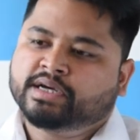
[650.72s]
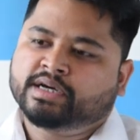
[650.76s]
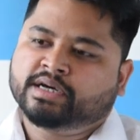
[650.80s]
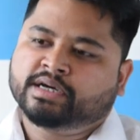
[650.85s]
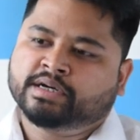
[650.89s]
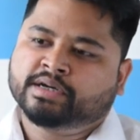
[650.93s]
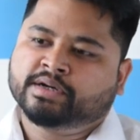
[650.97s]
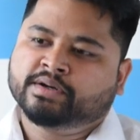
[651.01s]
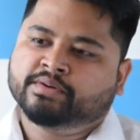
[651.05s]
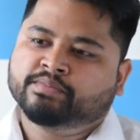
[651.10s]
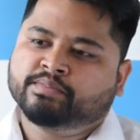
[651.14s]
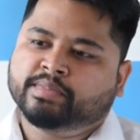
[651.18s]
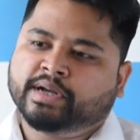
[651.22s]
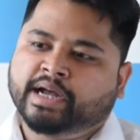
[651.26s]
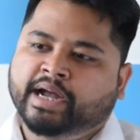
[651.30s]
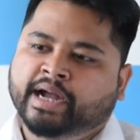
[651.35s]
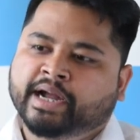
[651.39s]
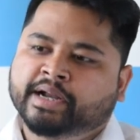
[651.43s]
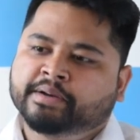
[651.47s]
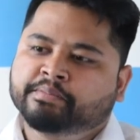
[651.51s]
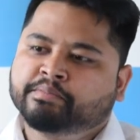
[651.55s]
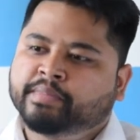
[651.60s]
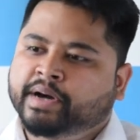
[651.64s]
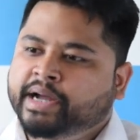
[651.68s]
uh,
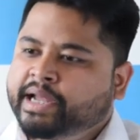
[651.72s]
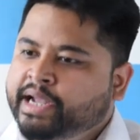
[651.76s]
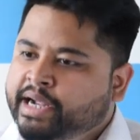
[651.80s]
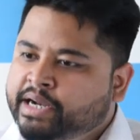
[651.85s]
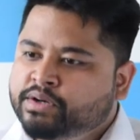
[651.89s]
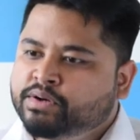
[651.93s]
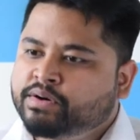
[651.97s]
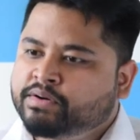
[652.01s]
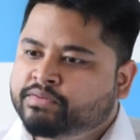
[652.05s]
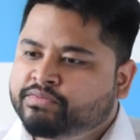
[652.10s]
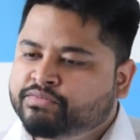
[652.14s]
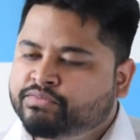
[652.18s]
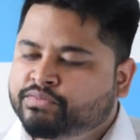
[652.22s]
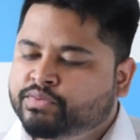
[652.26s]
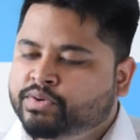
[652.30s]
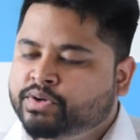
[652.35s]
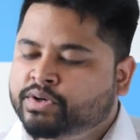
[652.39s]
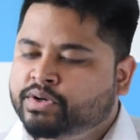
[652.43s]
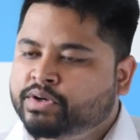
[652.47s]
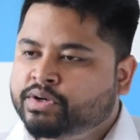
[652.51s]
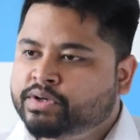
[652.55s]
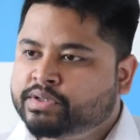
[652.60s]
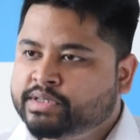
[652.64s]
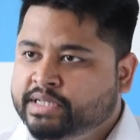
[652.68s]
and by end of
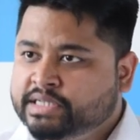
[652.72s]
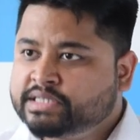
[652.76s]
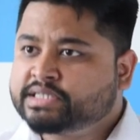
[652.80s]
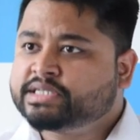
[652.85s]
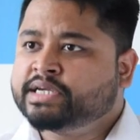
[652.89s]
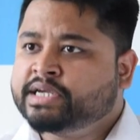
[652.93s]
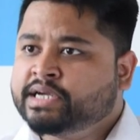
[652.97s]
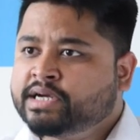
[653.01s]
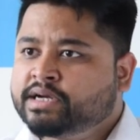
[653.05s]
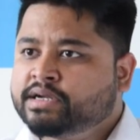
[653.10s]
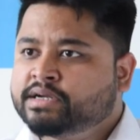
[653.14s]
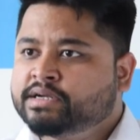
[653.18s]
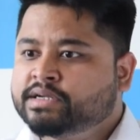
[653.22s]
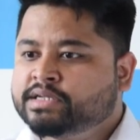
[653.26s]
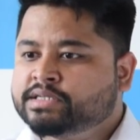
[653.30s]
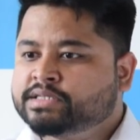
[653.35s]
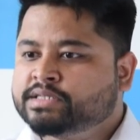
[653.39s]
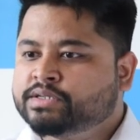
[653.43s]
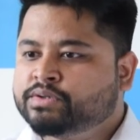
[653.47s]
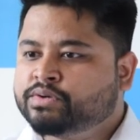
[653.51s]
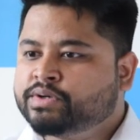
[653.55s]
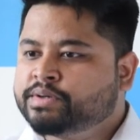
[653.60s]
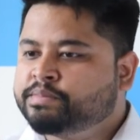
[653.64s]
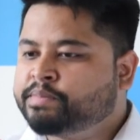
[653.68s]
uh, this year, this,
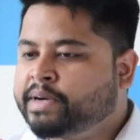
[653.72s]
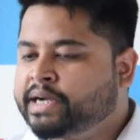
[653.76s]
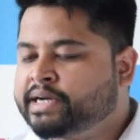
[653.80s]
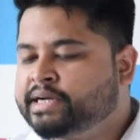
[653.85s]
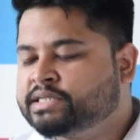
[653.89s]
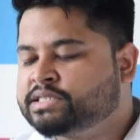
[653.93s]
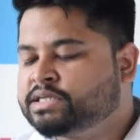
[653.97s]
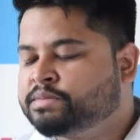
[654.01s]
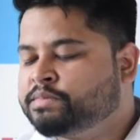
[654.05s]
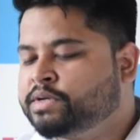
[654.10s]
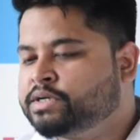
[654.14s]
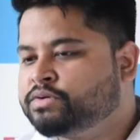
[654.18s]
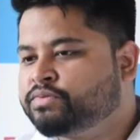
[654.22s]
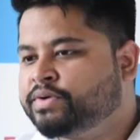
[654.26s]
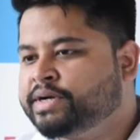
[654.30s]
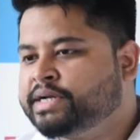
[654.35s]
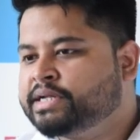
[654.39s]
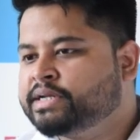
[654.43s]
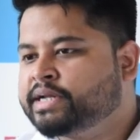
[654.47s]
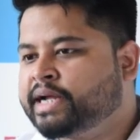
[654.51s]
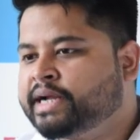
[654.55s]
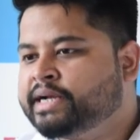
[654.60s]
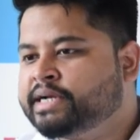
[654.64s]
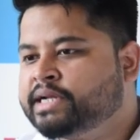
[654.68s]
you know, by December
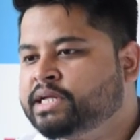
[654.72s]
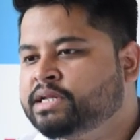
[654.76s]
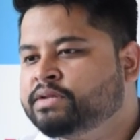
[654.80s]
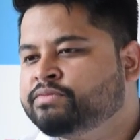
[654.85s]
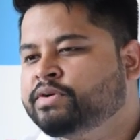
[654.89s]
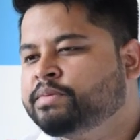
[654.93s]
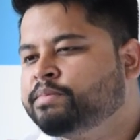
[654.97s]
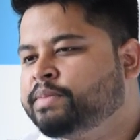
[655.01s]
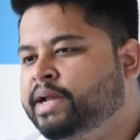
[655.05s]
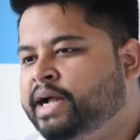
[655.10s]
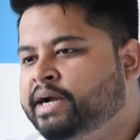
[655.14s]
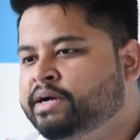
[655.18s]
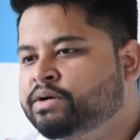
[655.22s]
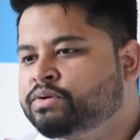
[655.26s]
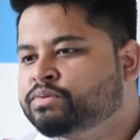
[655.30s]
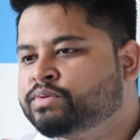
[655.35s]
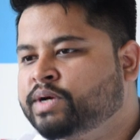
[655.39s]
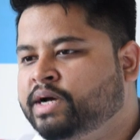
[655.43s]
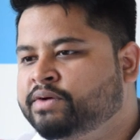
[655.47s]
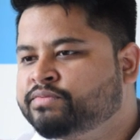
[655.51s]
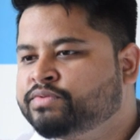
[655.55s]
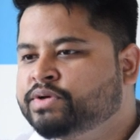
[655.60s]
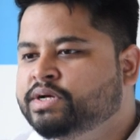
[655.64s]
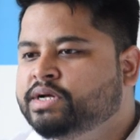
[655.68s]
2019, we plan to
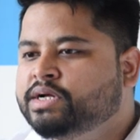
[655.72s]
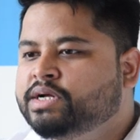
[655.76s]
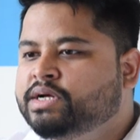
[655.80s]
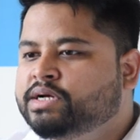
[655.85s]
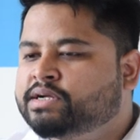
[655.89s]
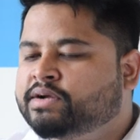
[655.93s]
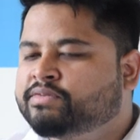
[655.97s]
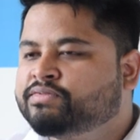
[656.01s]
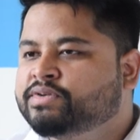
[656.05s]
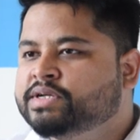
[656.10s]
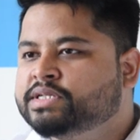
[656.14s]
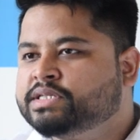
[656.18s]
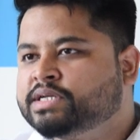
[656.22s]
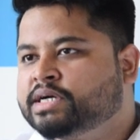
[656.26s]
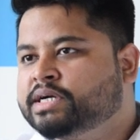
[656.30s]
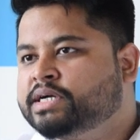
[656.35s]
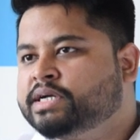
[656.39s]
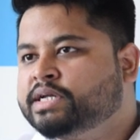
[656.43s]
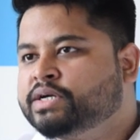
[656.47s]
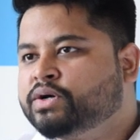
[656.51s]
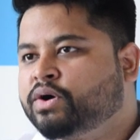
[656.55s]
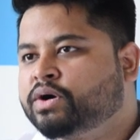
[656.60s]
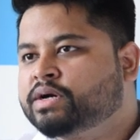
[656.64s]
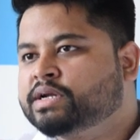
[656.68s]
have roughly
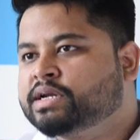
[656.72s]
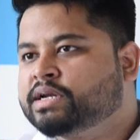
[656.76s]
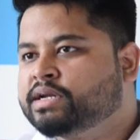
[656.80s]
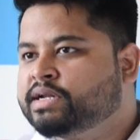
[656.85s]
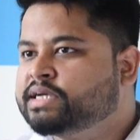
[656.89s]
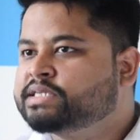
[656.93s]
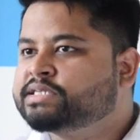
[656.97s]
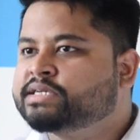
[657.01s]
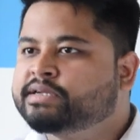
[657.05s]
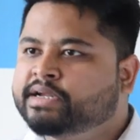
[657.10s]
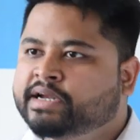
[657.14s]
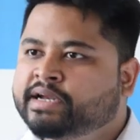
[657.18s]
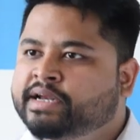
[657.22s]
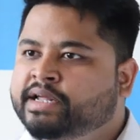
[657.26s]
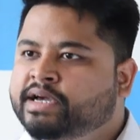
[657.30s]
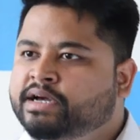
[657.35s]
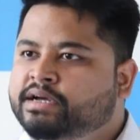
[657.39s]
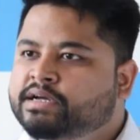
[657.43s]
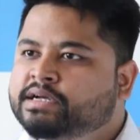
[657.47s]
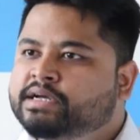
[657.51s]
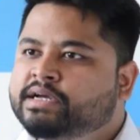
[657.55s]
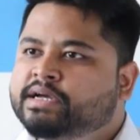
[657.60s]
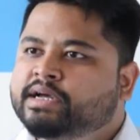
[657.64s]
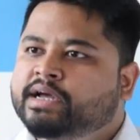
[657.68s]
30 odd clinics in
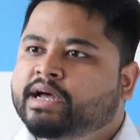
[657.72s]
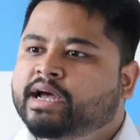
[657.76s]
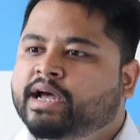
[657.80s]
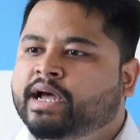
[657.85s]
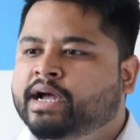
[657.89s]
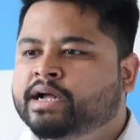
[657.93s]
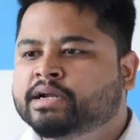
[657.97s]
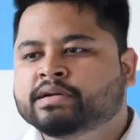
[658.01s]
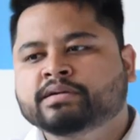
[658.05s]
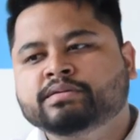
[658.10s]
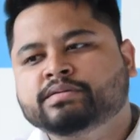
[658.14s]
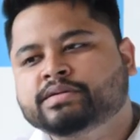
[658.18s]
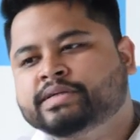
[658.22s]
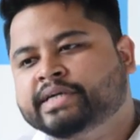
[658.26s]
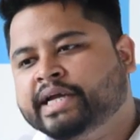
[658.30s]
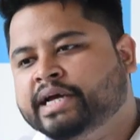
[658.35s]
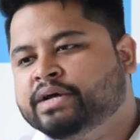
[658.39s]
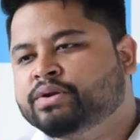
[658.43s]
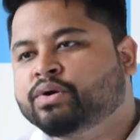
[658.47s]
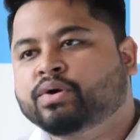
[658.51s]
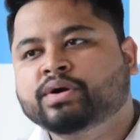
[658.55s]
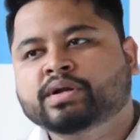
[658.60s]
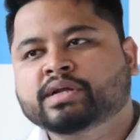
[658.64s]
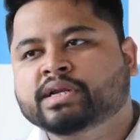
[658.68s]
India and
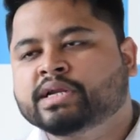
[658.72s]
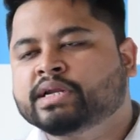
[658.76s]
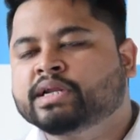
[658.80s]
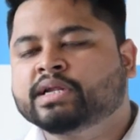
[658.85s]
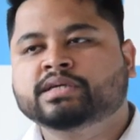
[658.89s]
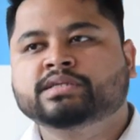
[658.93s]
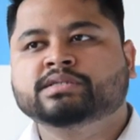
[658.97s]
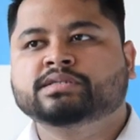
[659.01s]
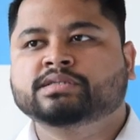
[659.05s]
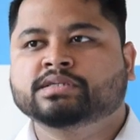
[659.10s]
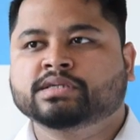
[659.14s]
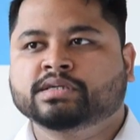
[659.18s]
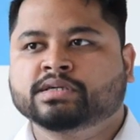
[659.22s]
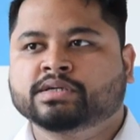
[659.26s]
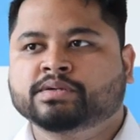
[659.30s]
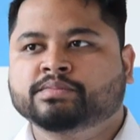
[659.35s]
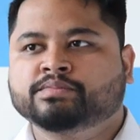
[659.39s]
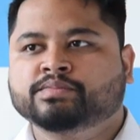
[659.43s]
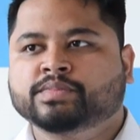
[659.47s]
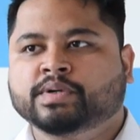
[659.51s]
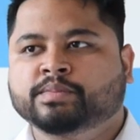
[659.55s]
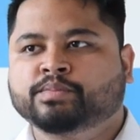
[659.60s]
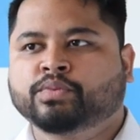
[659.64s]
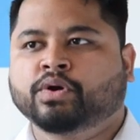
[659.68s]
10 odd clinics
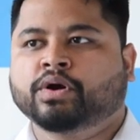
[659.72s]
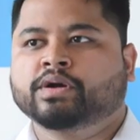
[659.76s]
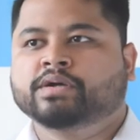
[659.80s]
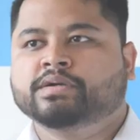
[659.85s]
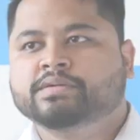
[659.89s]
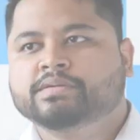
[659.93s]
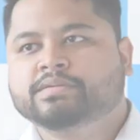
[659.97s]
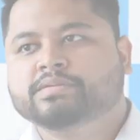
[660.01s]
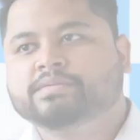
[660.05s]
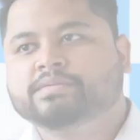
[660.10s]
abroad.